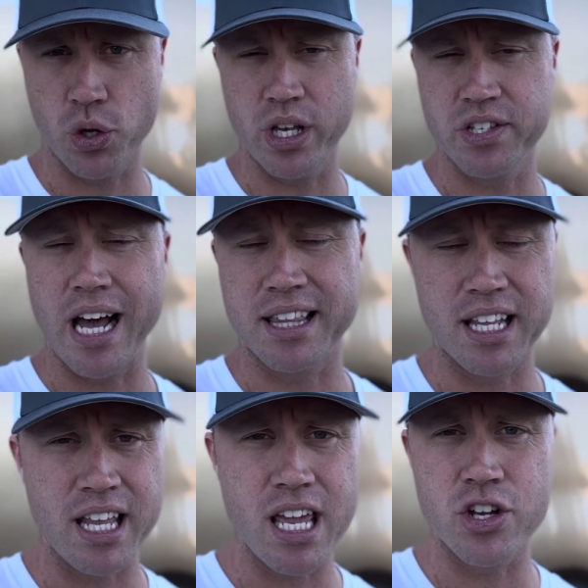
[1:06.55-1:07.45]
He's got the
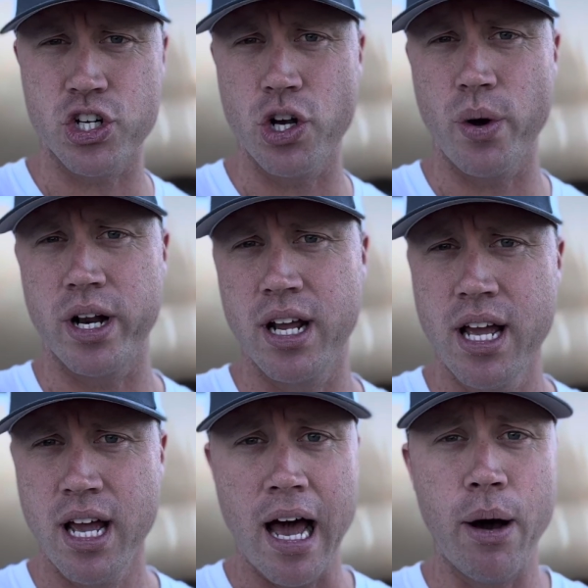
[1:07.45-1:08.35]
knee issue, and
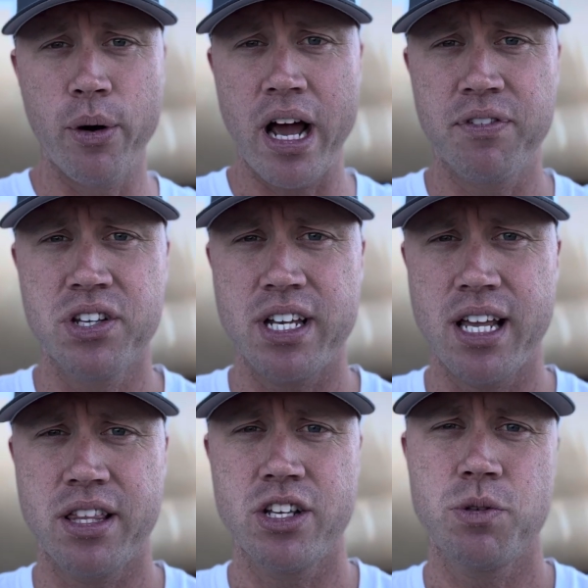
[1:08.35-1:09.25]
I would have to say
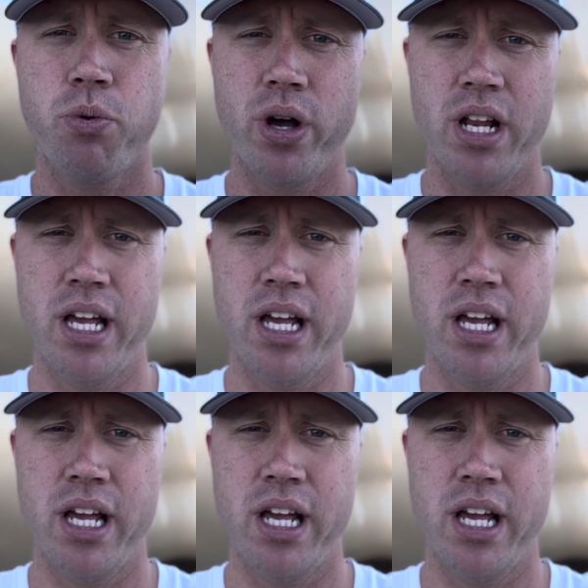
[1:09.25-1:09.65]
at this point,